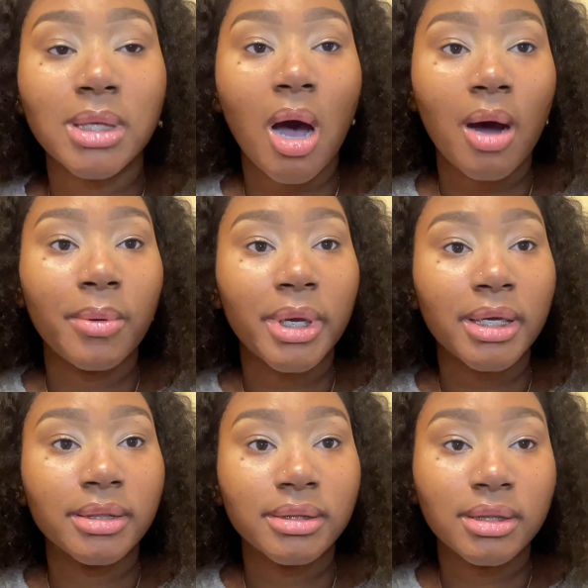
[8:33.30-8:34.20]

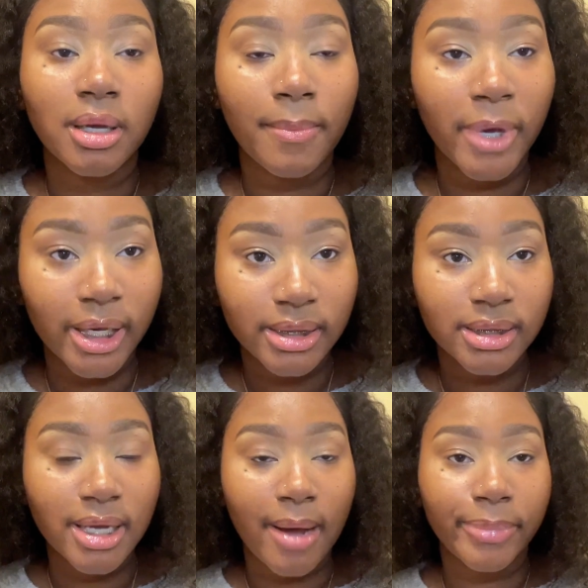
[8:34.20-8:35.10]
always best
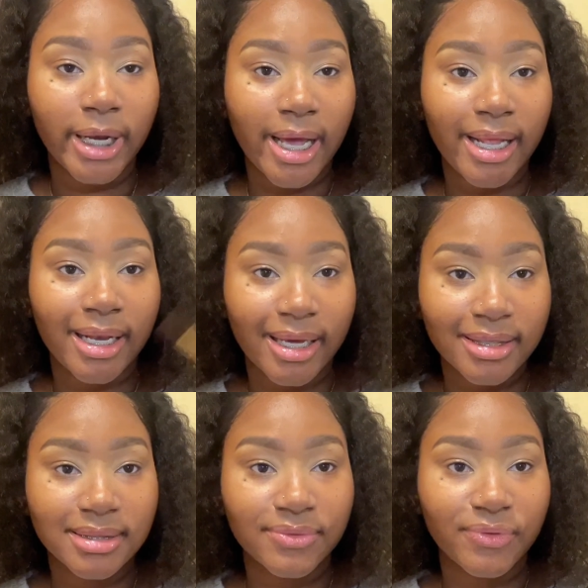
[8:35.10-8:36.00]
to apply
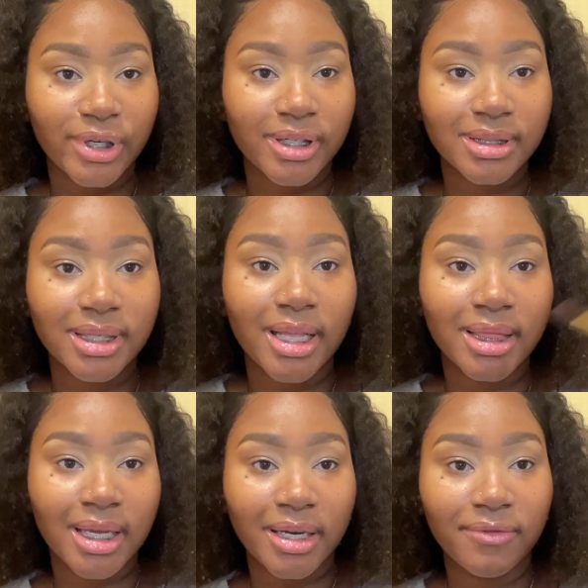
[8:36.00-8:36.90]
less first, and
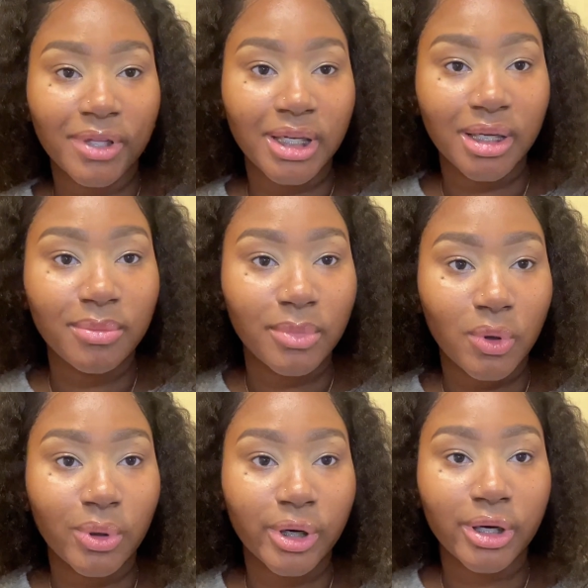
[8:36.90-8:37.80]
then if you need
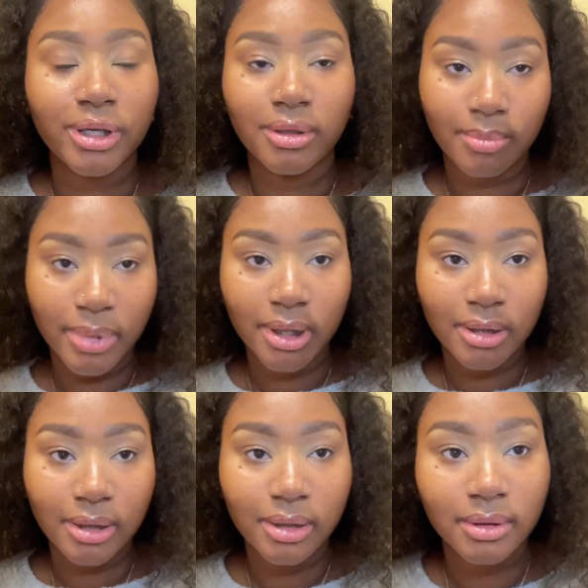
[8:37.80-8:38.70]
more, you
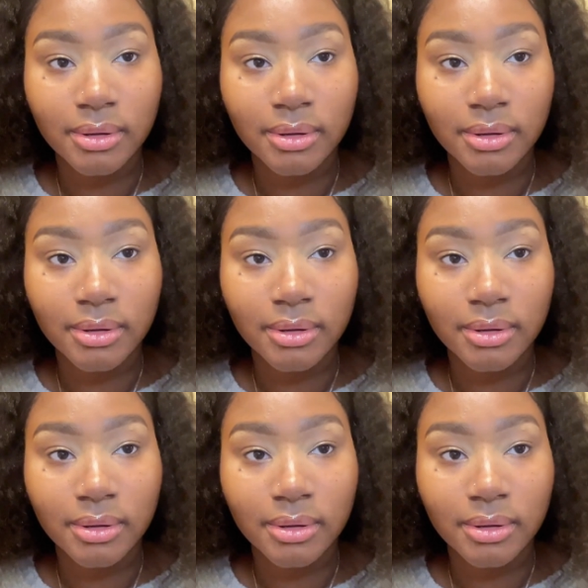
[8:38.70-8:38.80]
build.